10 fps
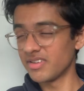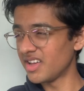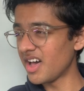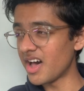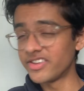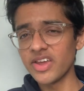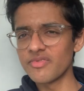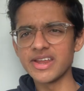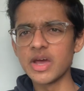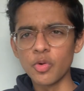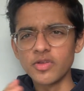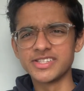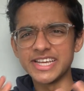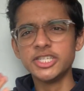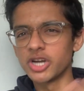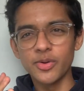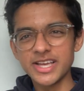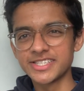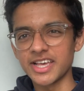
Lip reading: I don't really know what this intro is.